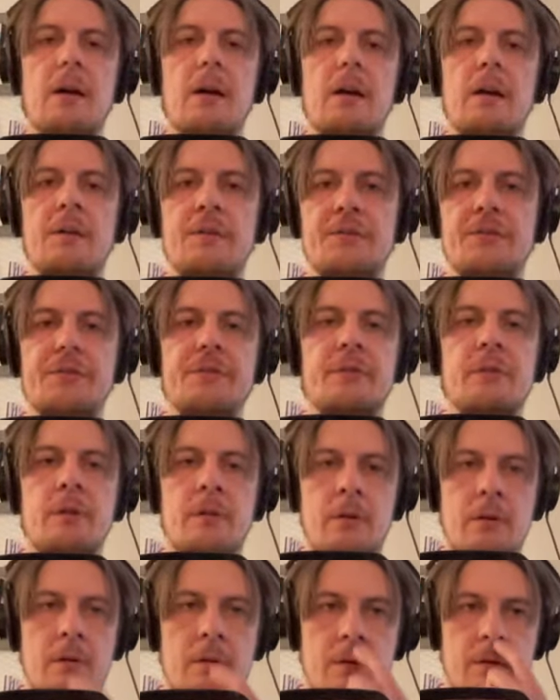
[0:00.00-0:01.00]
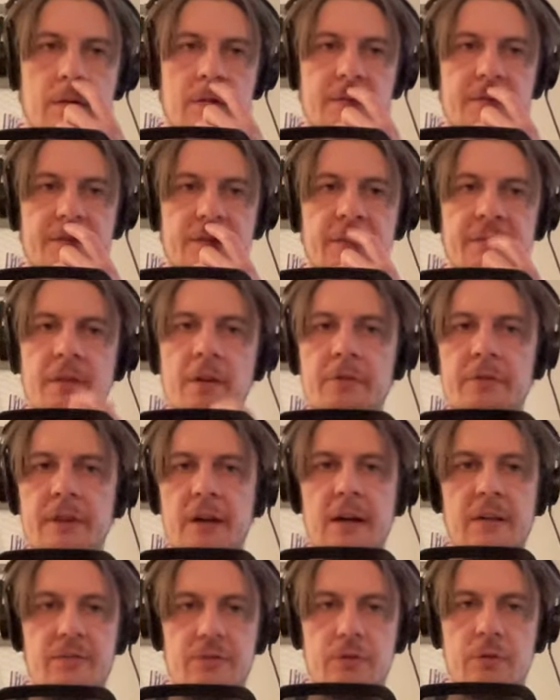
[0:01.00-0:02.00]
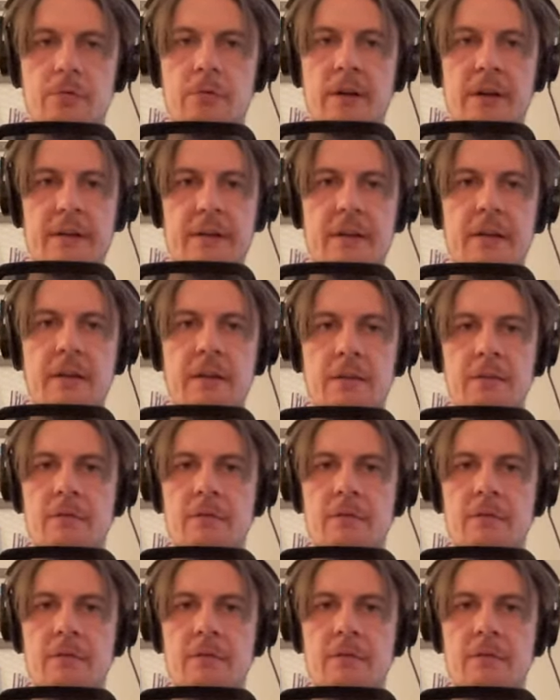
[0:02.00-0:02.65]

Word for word: It's uh, standardized already.